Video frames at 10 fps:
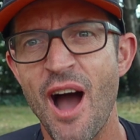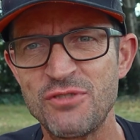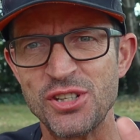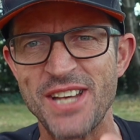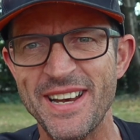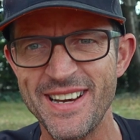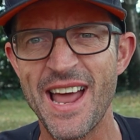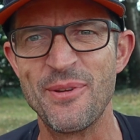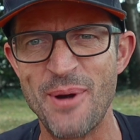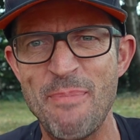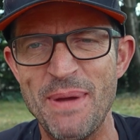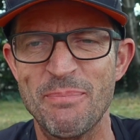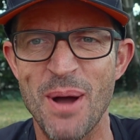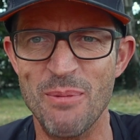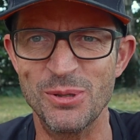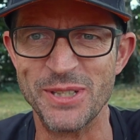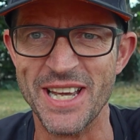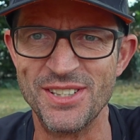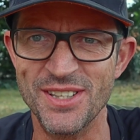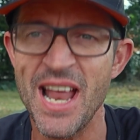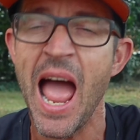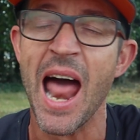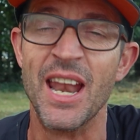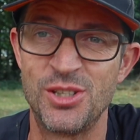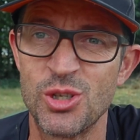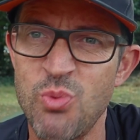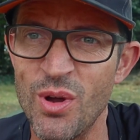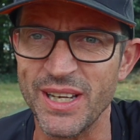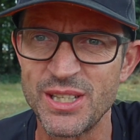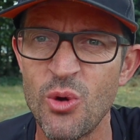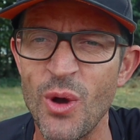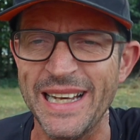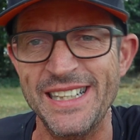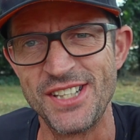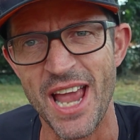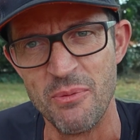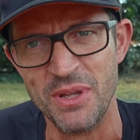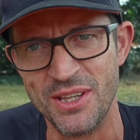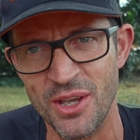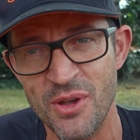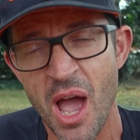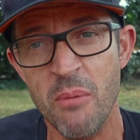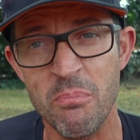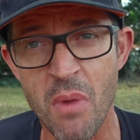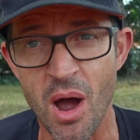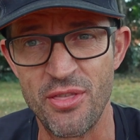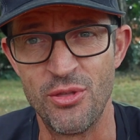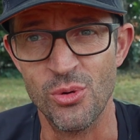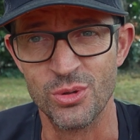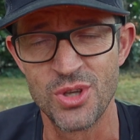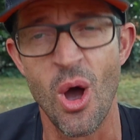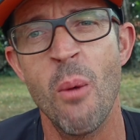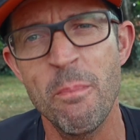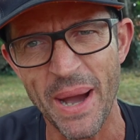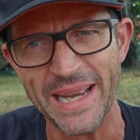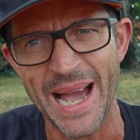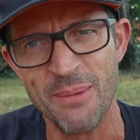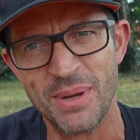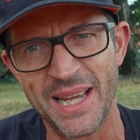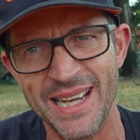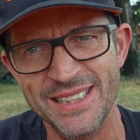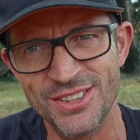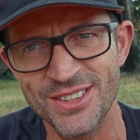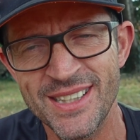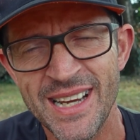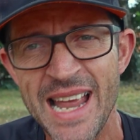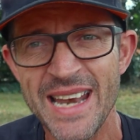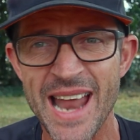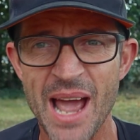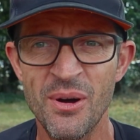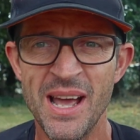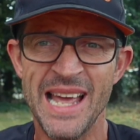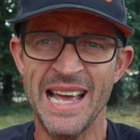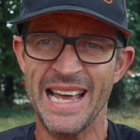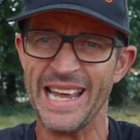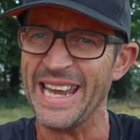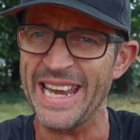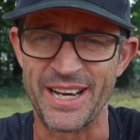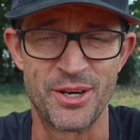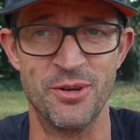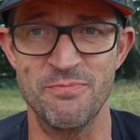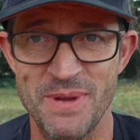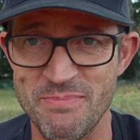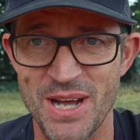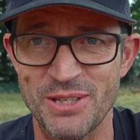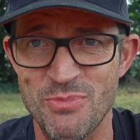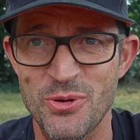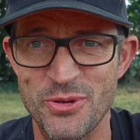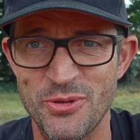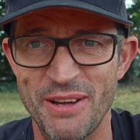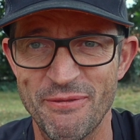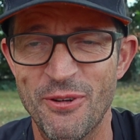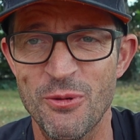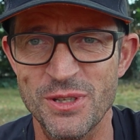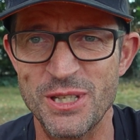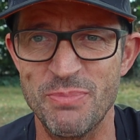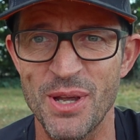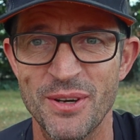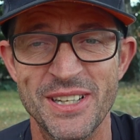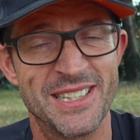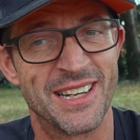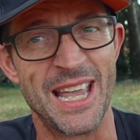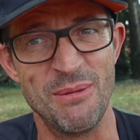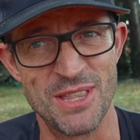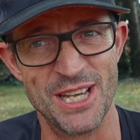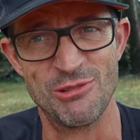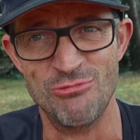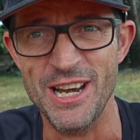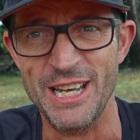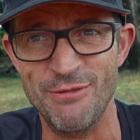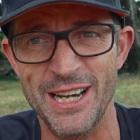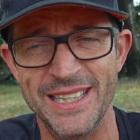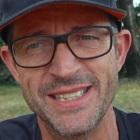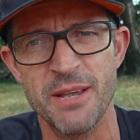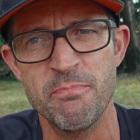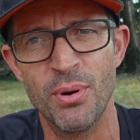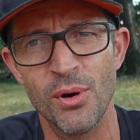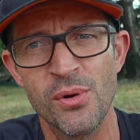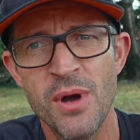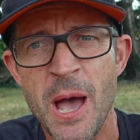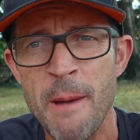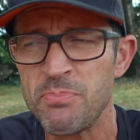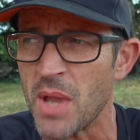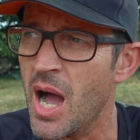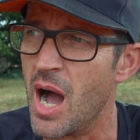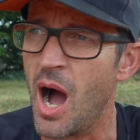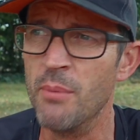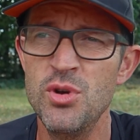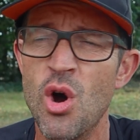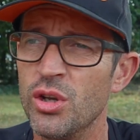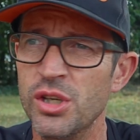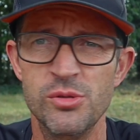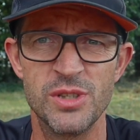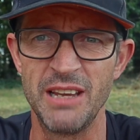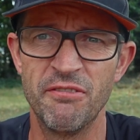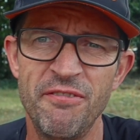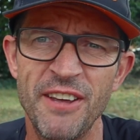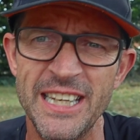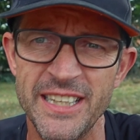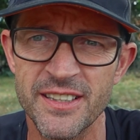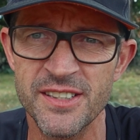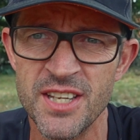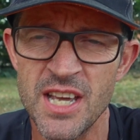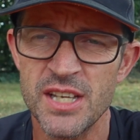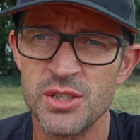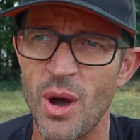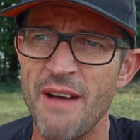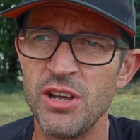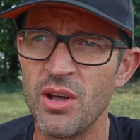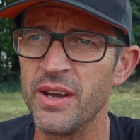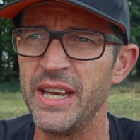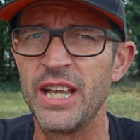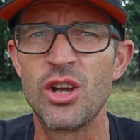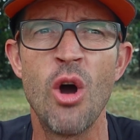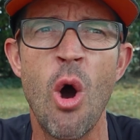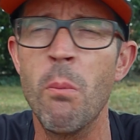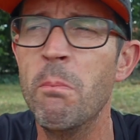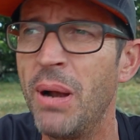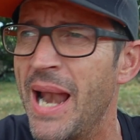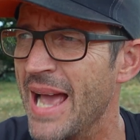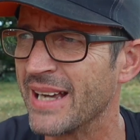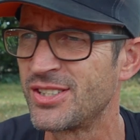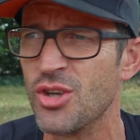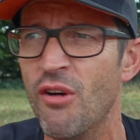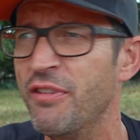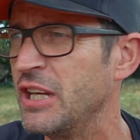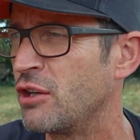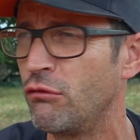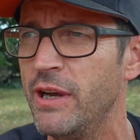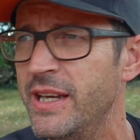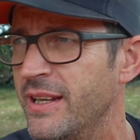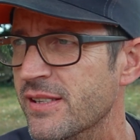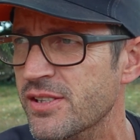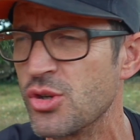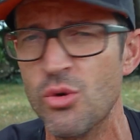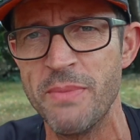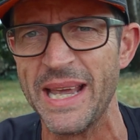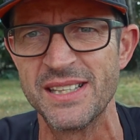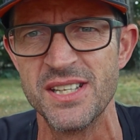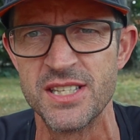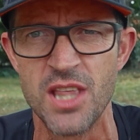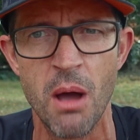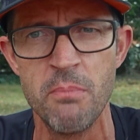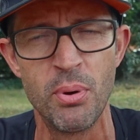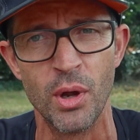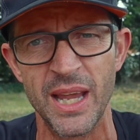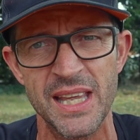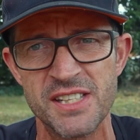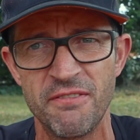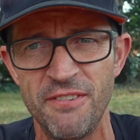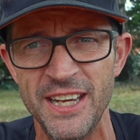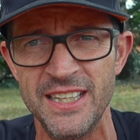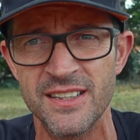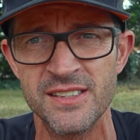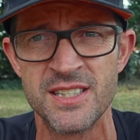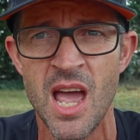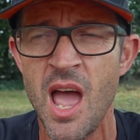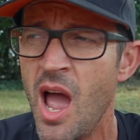I've just had another epic barbel session and I just wanted to quickly share with you my thoughts on bait application. Now, it couldn't be much more straightforward, to be honest. I keep things really simple. I'm not using feeders, so I haven't got any complex sort of ingredients or mixes that I'm putting into feeders.